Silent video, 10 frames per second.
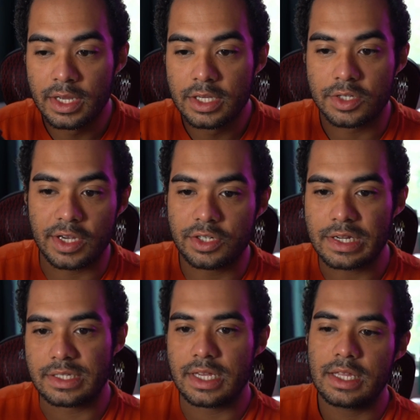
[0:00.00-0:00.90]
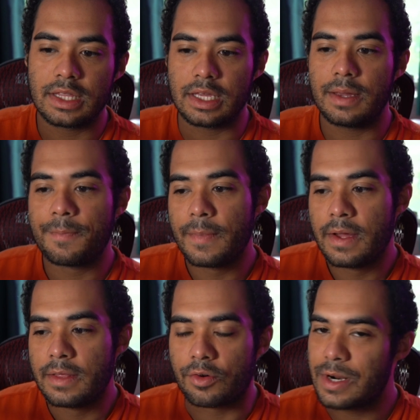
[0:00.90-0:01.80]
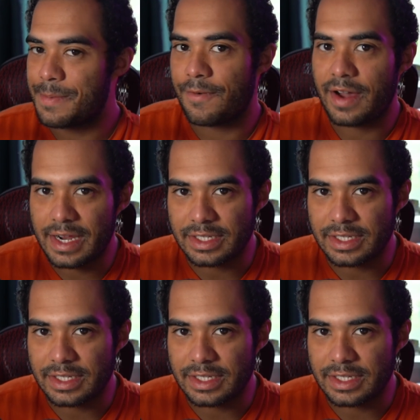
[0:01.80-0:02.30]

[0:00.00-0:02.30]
So as you can see, the liquidity providing